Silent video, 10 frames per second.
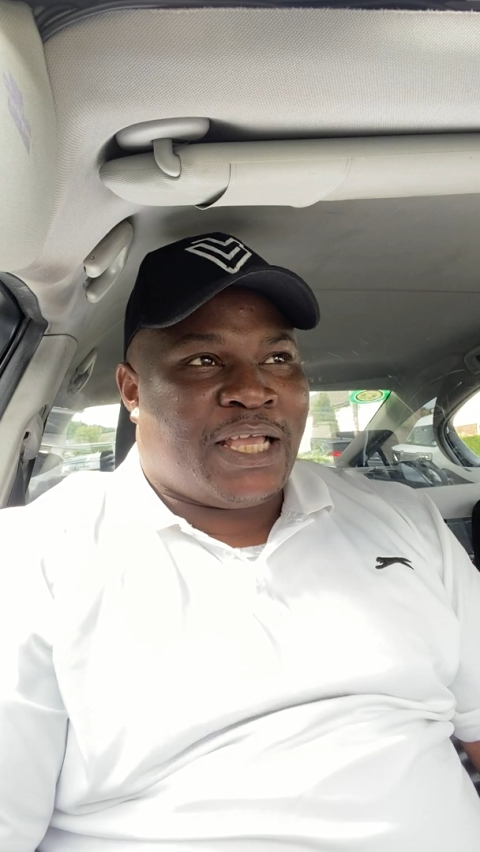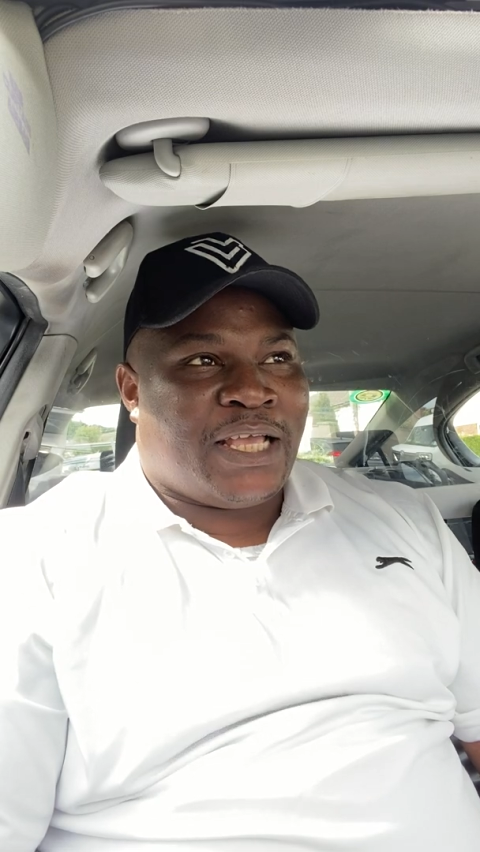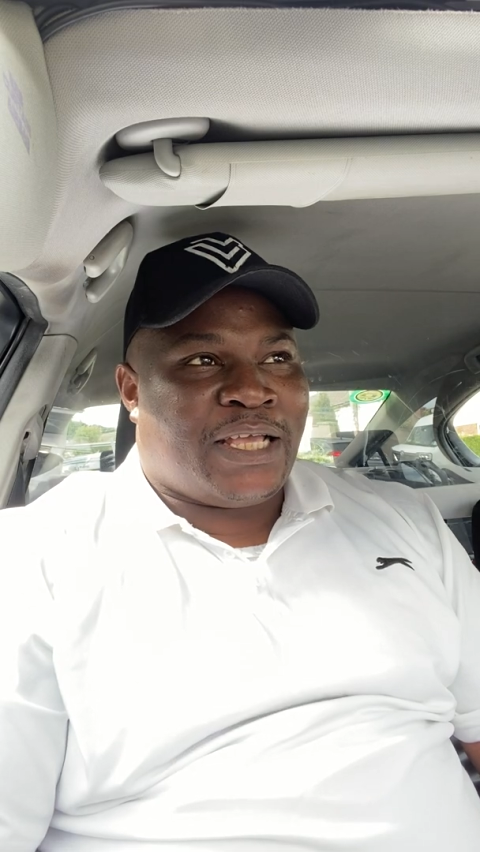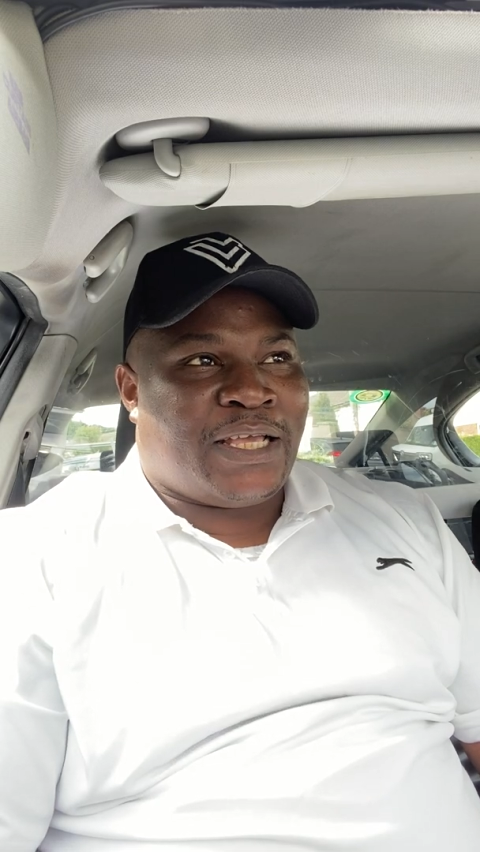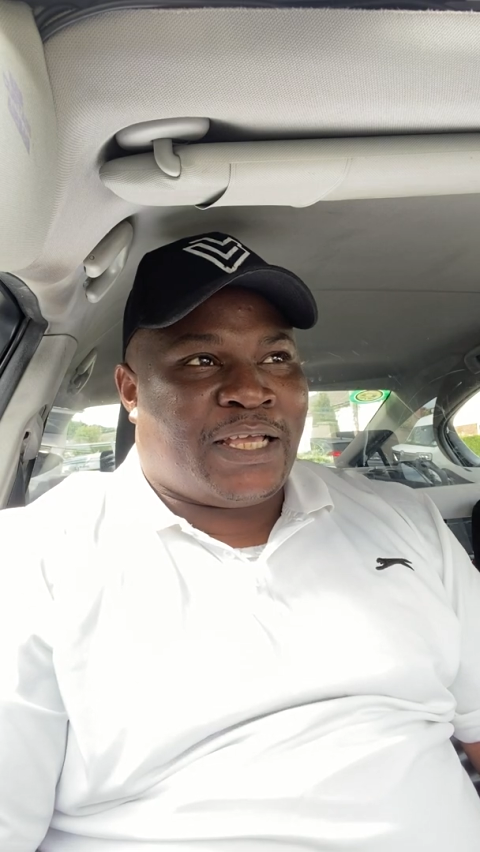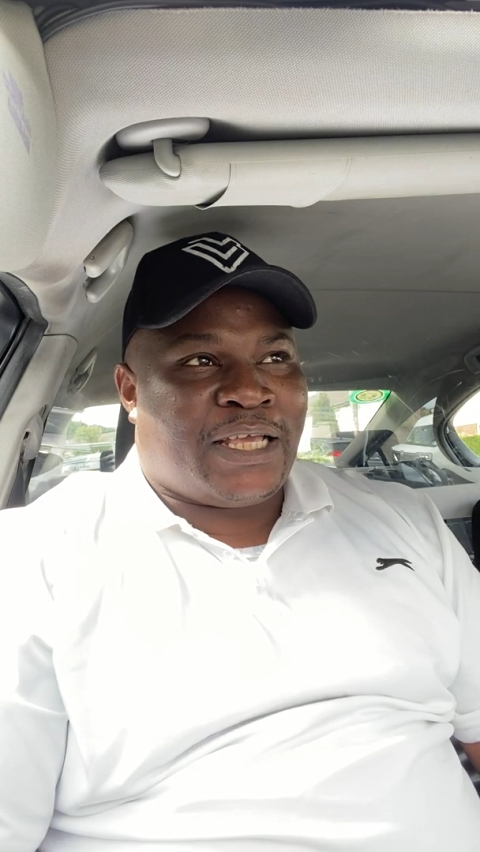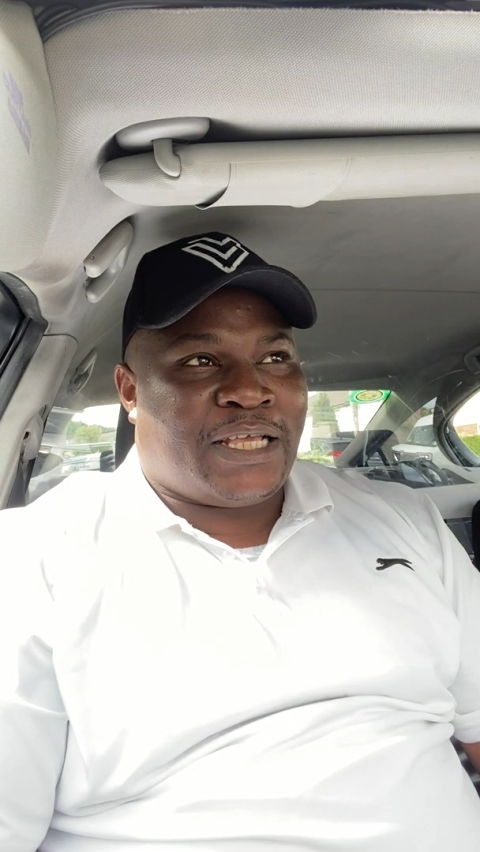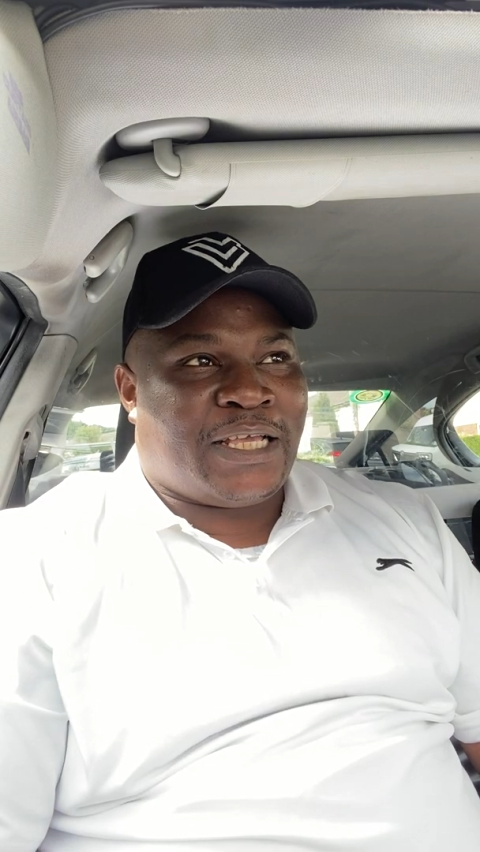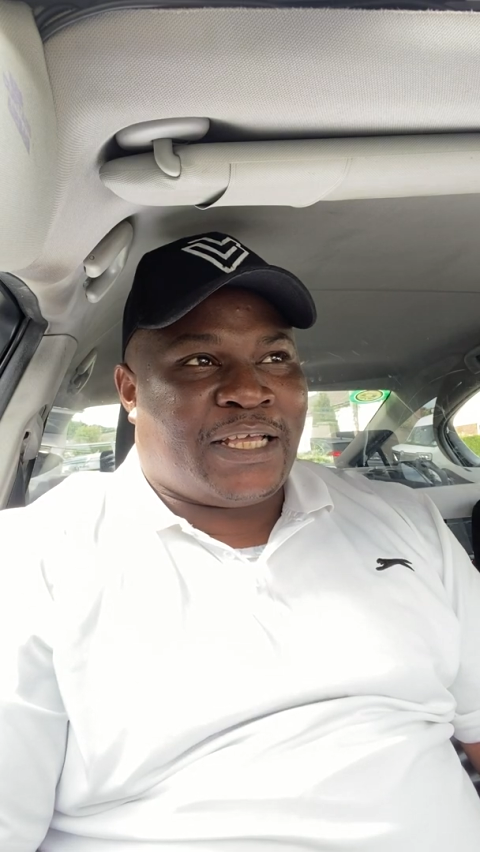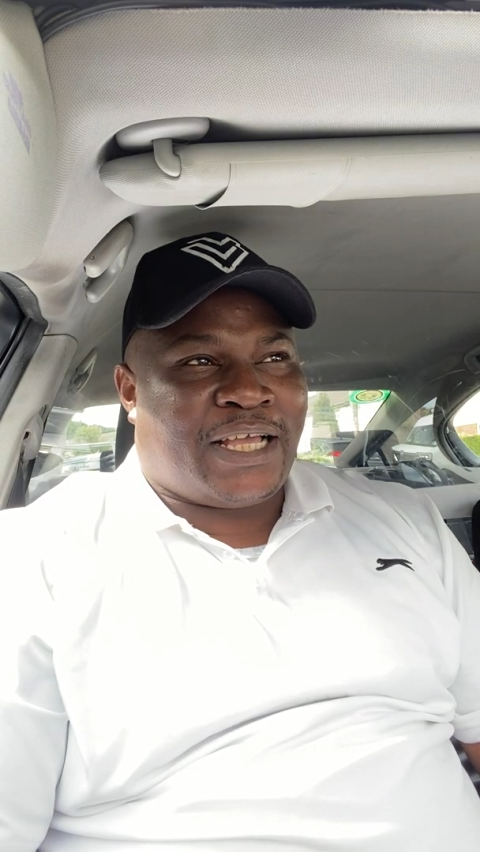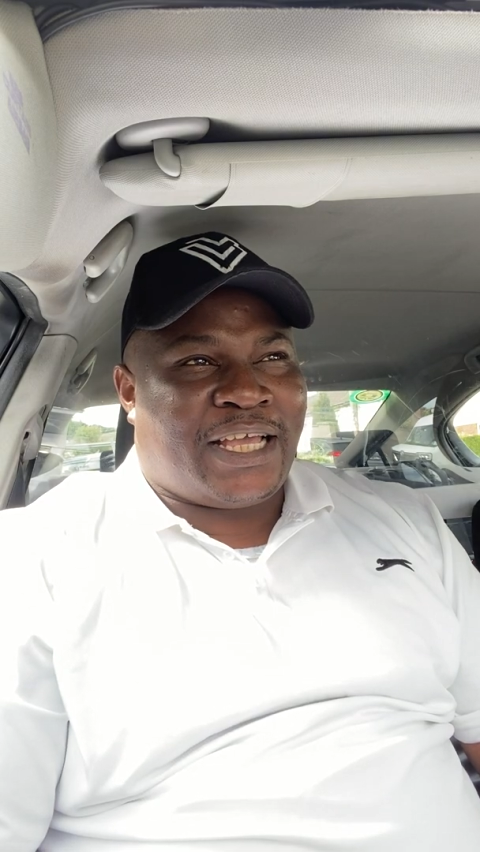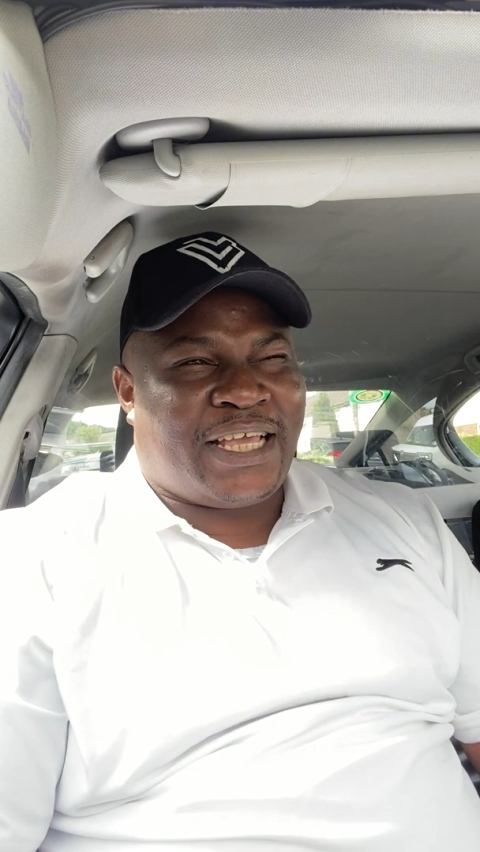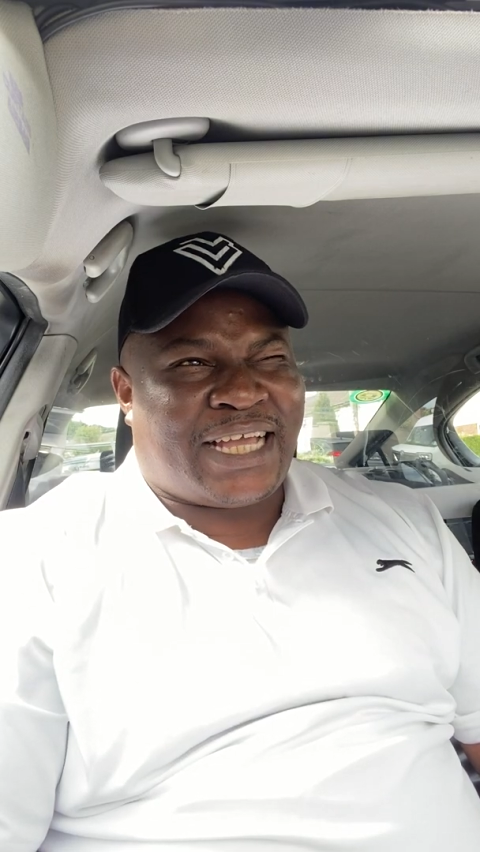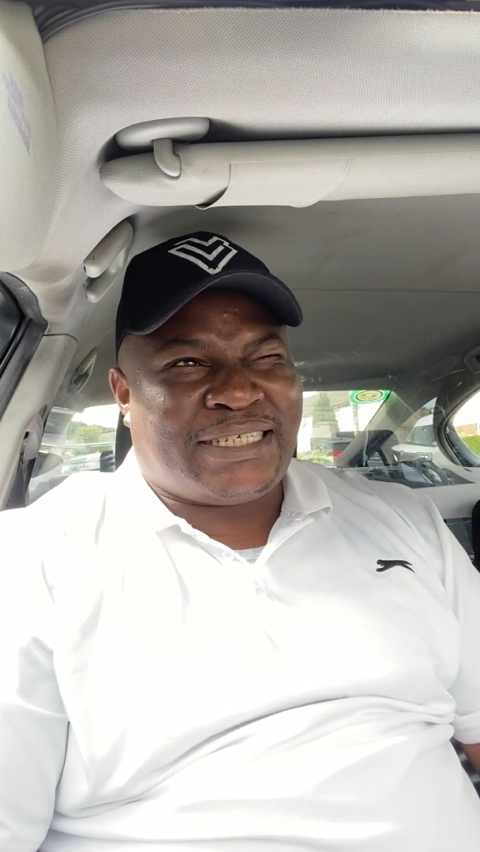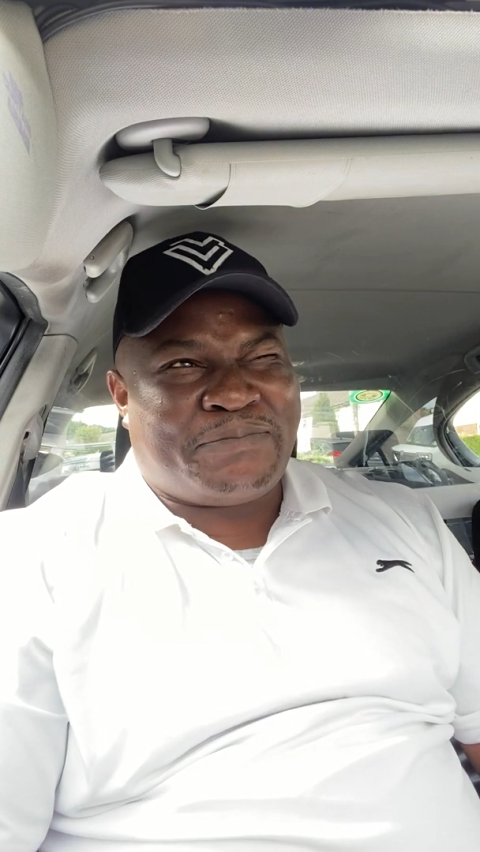he
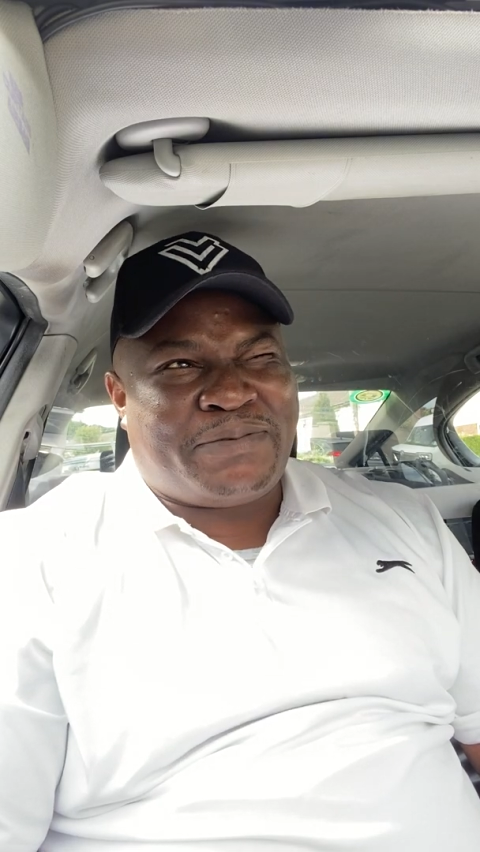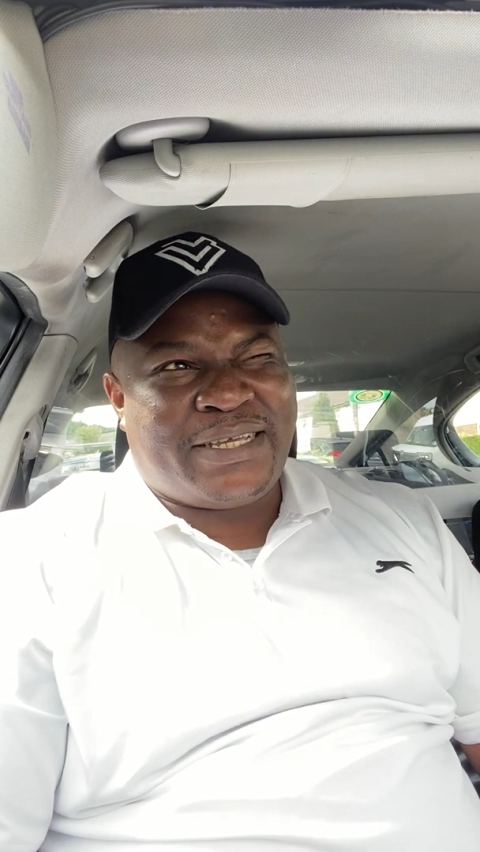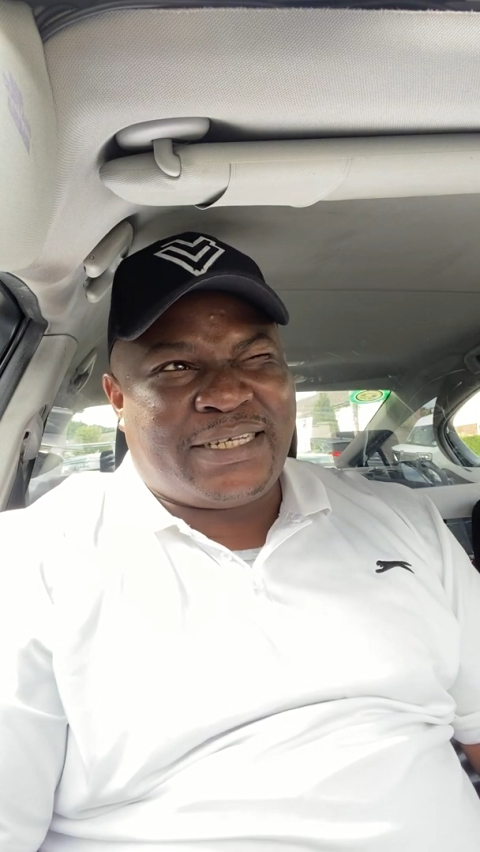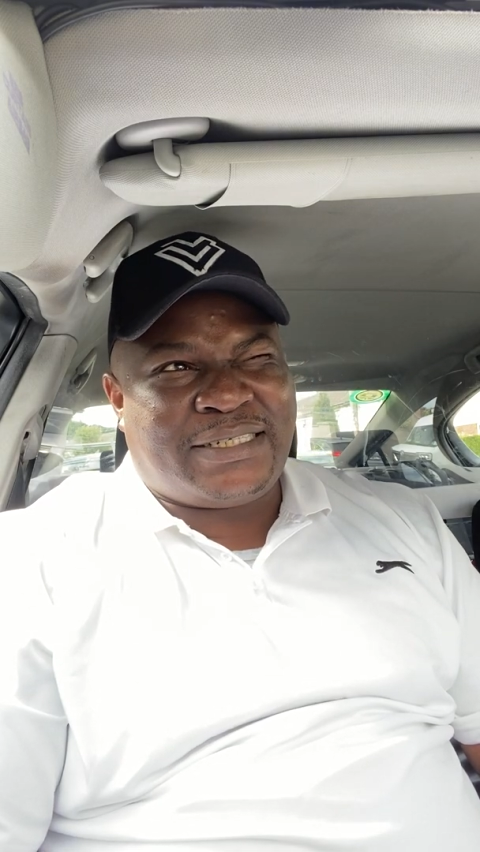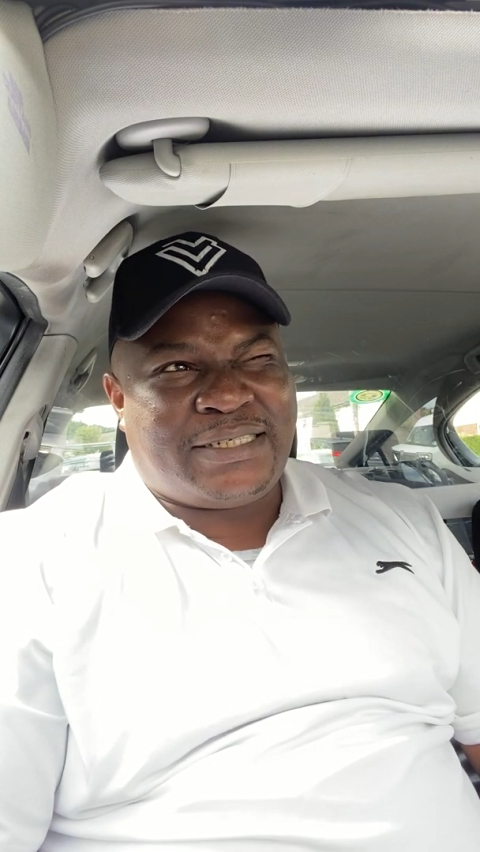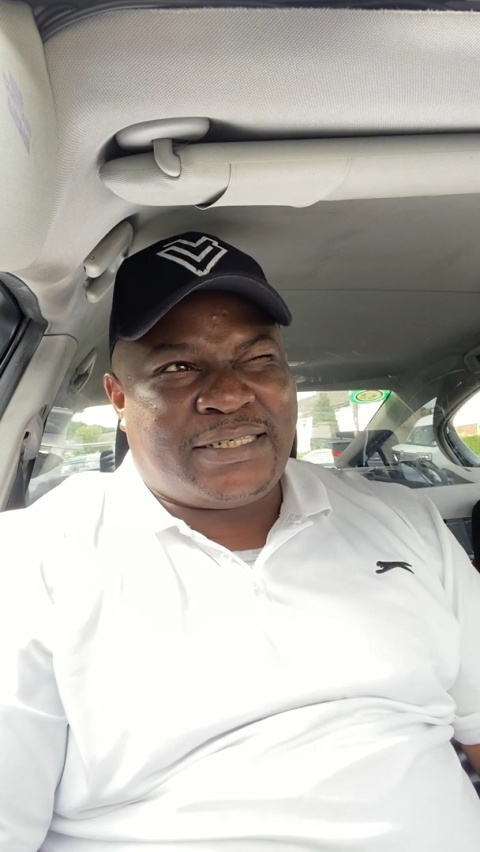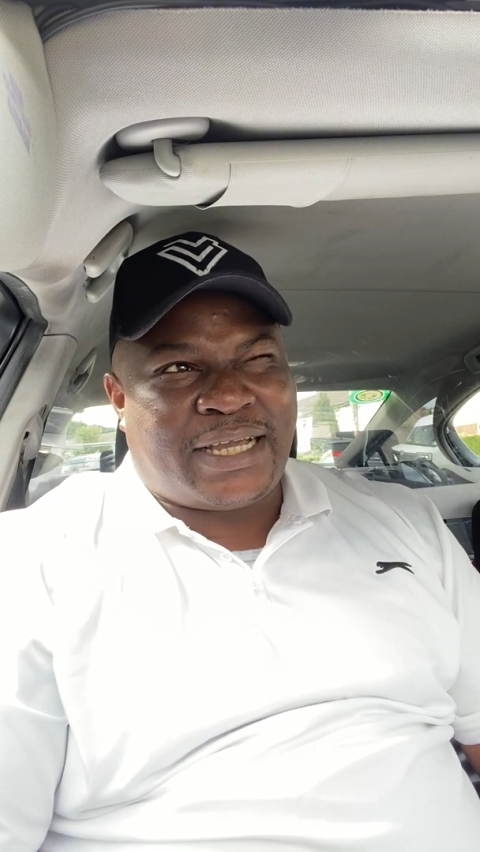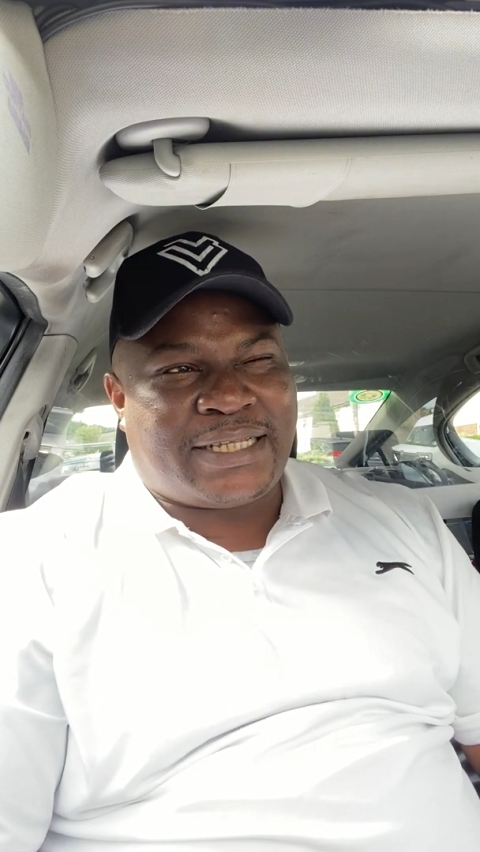has a PhD.